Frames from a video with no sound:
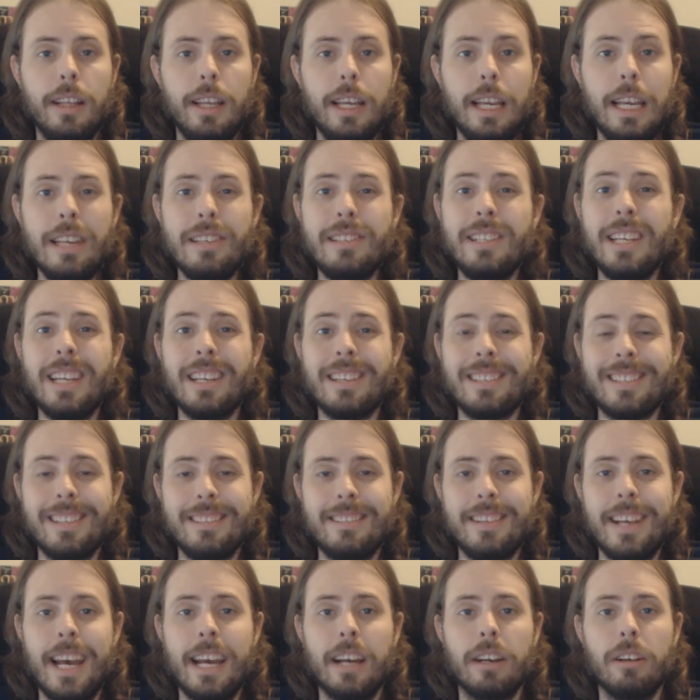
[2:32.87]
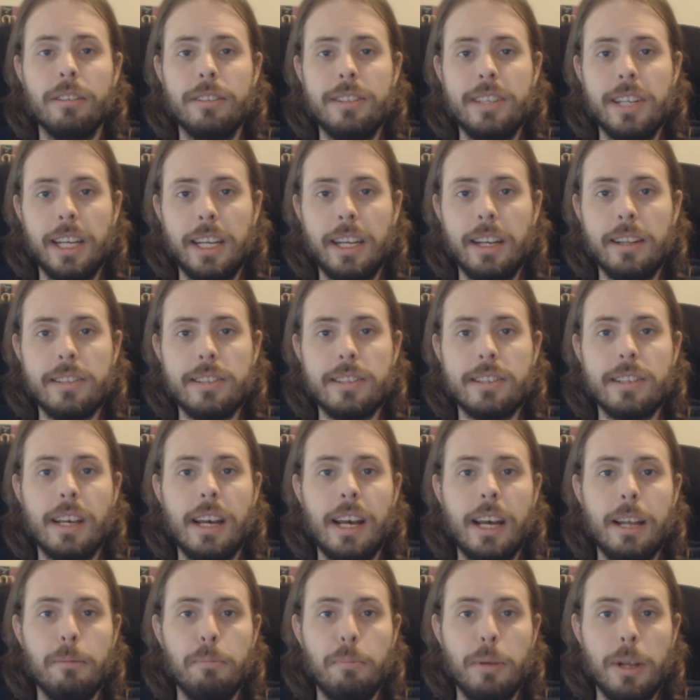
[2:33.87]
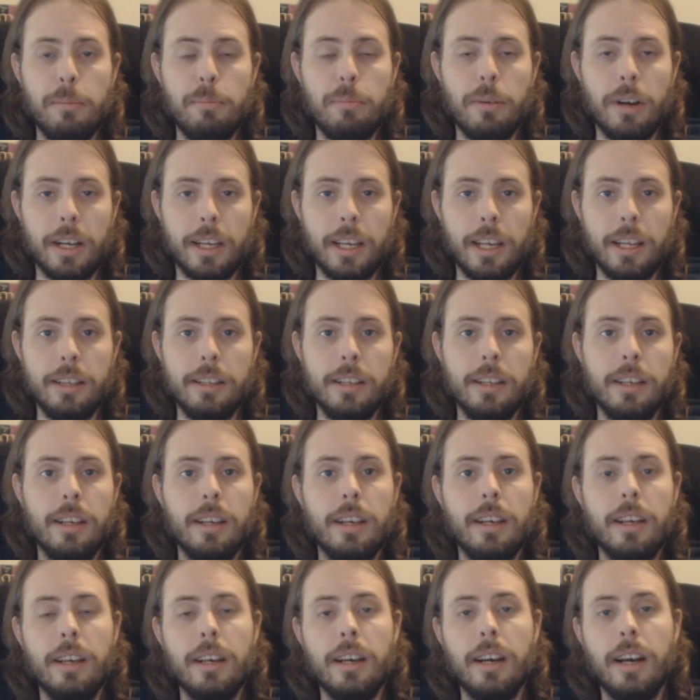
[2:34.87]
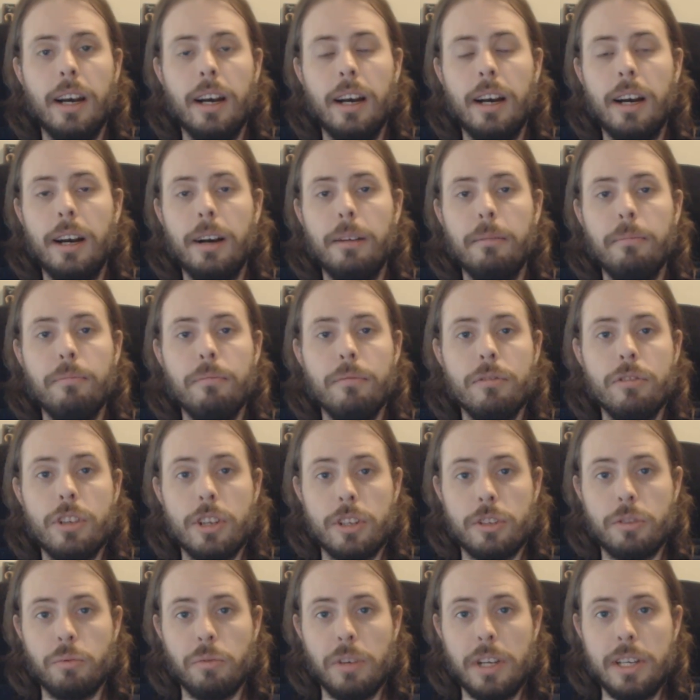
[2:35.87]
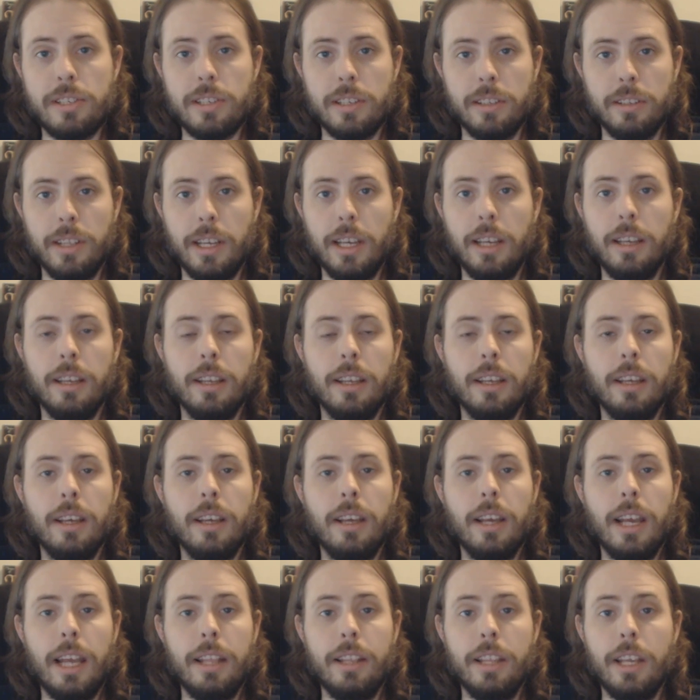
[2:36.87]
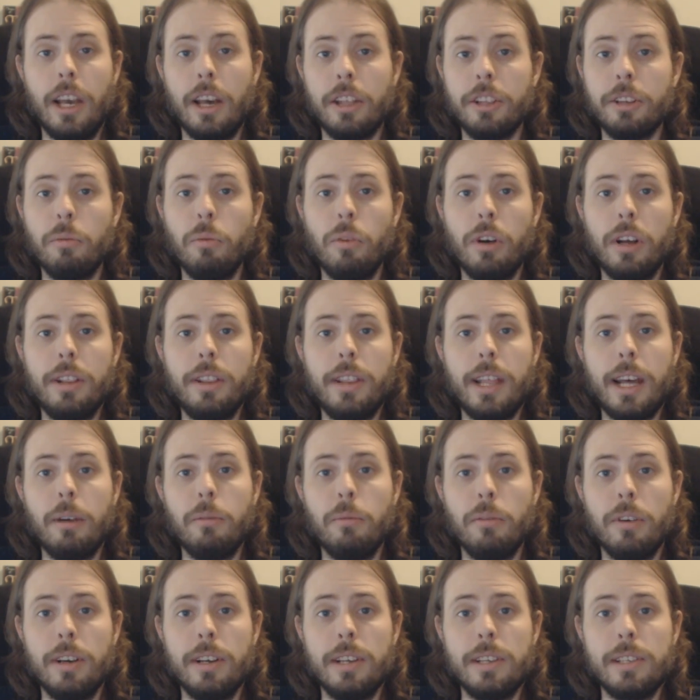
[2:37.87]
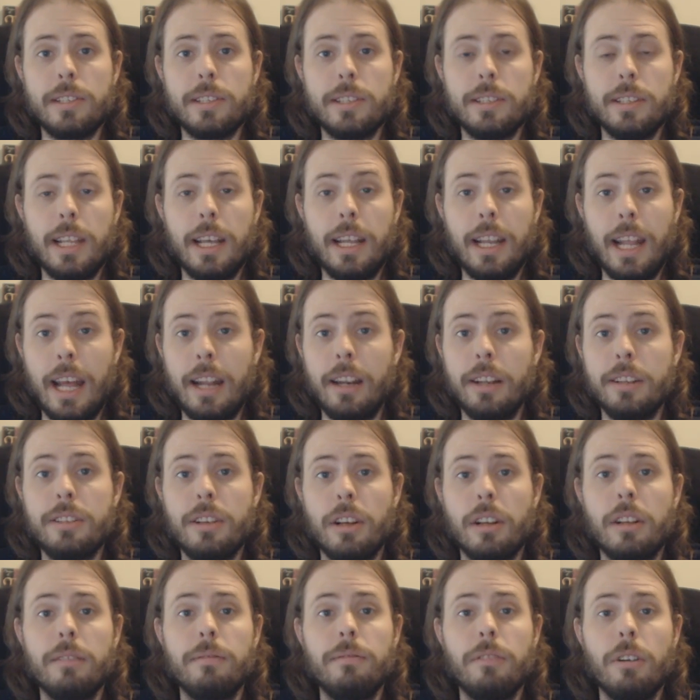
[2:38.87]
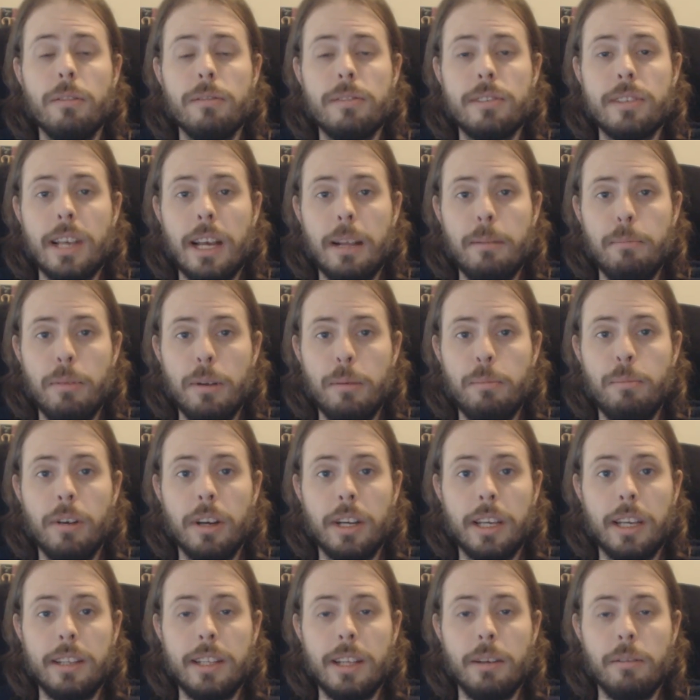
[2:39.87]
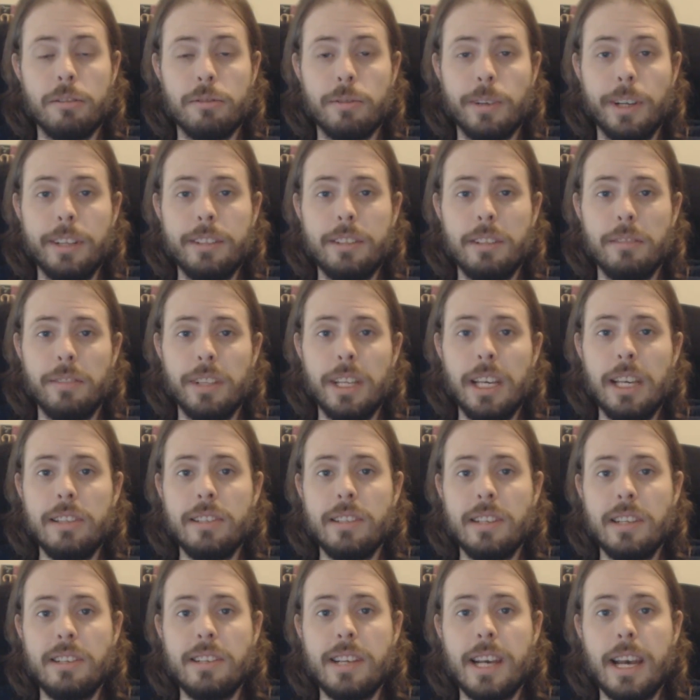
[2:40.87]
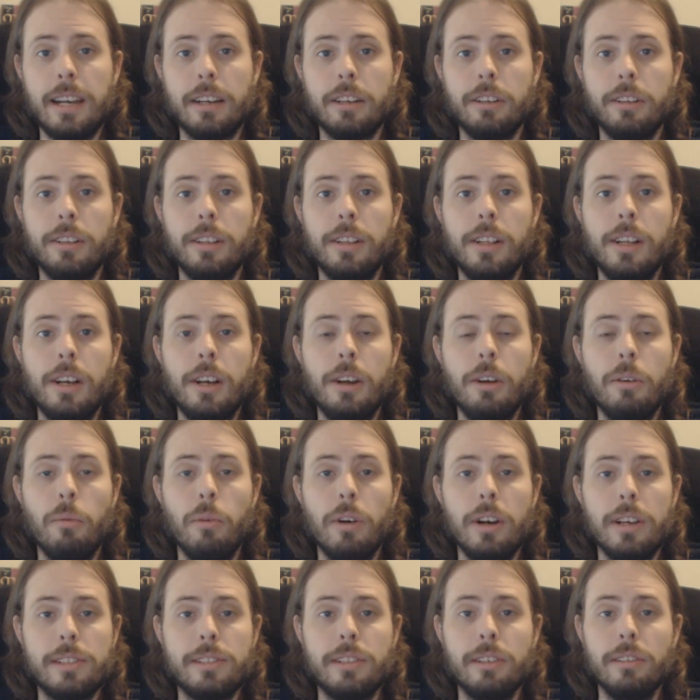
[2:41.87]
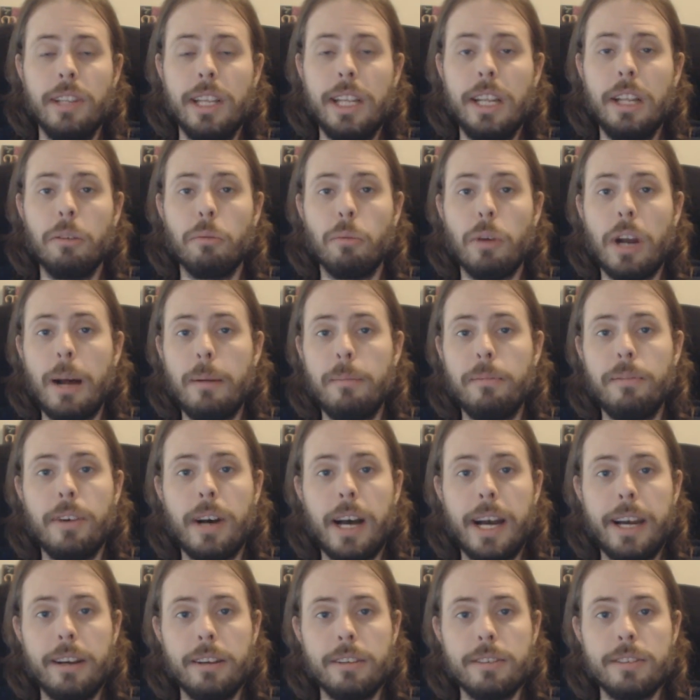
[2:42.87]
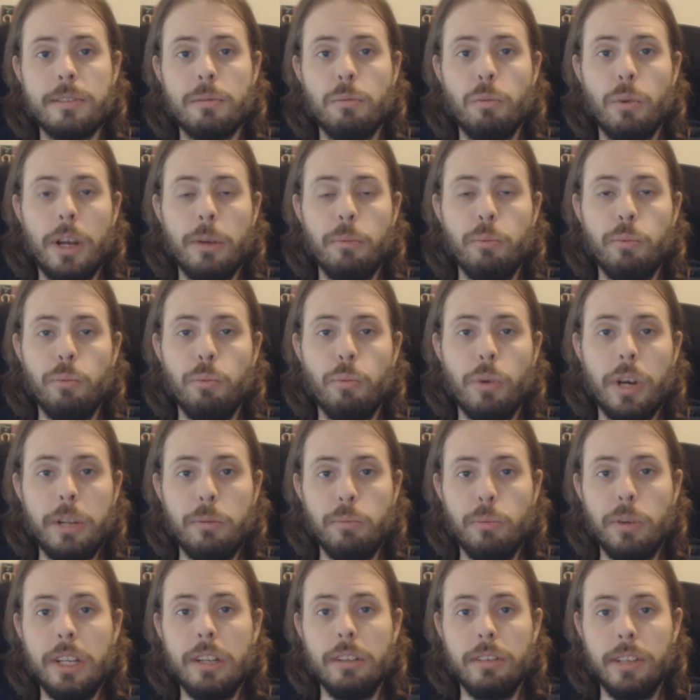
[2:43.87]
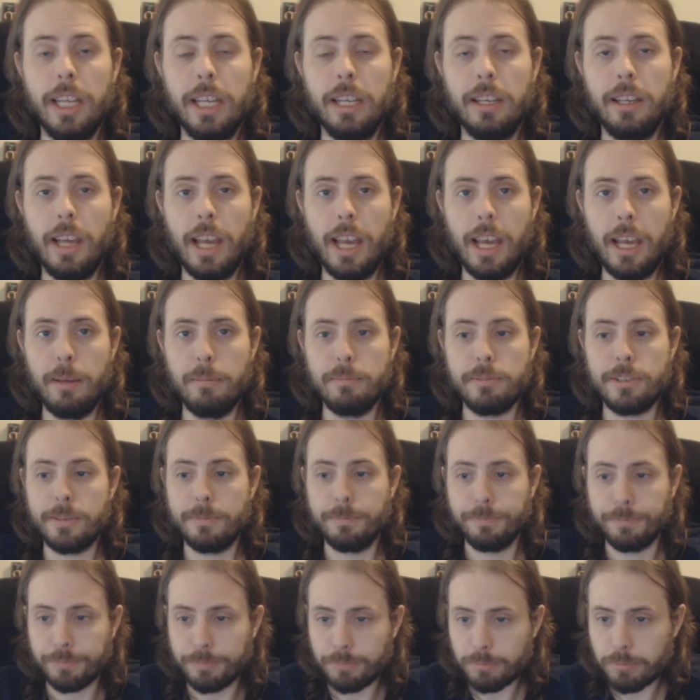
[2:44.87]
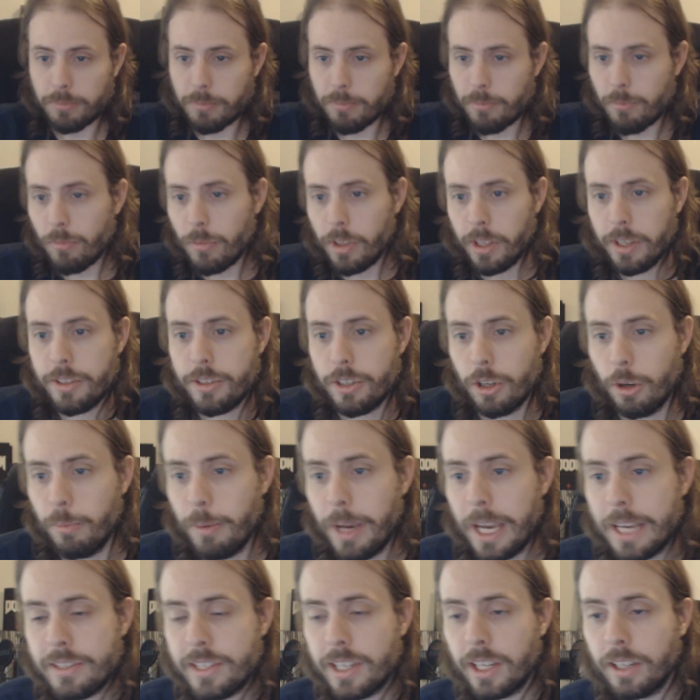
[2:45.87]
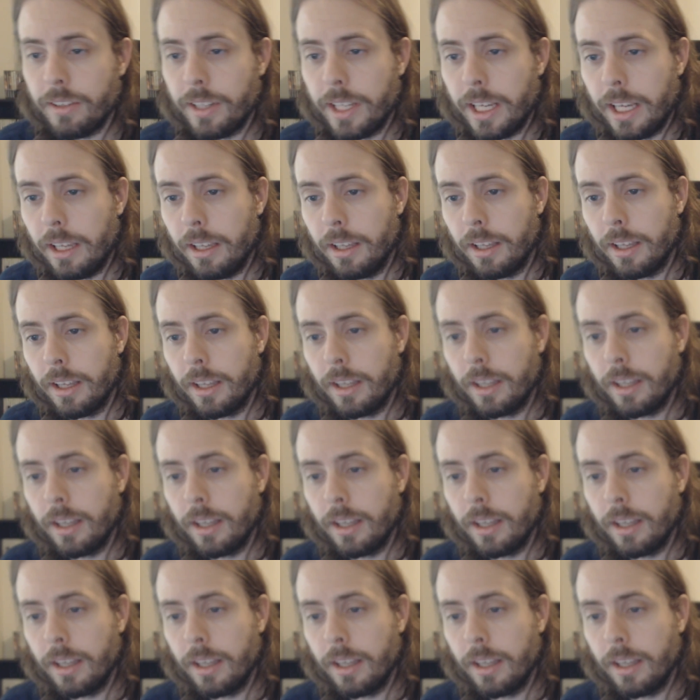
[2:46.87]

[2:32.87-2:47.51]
easiest to tackle tickets on Bitbucket just recently. And the other one that had a ton of votes on Bitbucket that was relatively easy to tackle was deleting ROM files when we delete games. So basically,